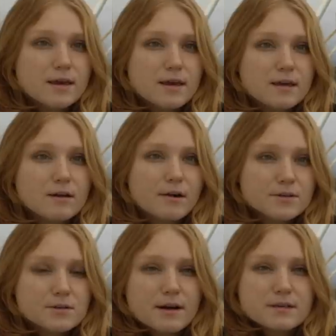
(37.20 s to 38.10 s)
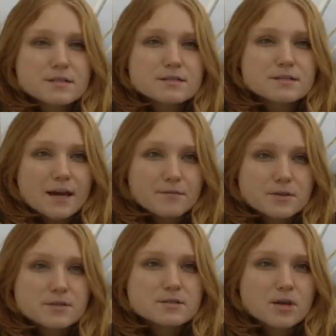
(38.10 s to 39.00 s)
They contract
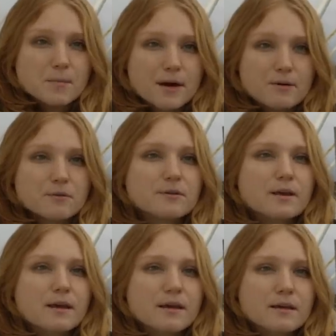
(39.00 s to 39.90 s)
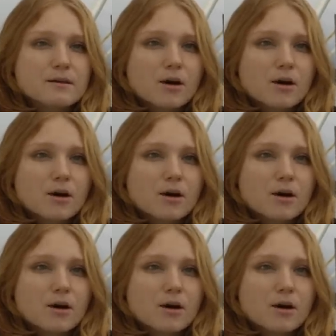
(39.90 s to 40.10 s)
divers to come out and